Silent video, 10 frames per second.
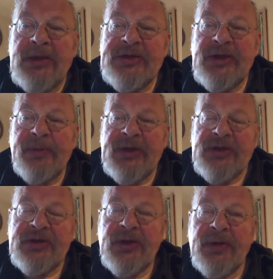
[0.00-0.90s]
So
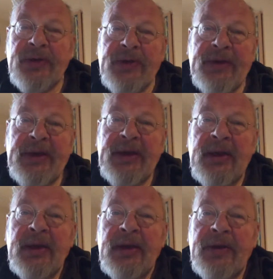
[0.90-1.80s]
much so that the
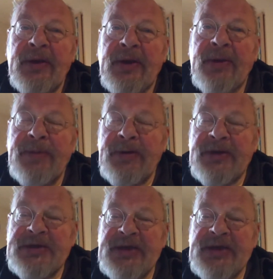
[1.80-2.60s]
community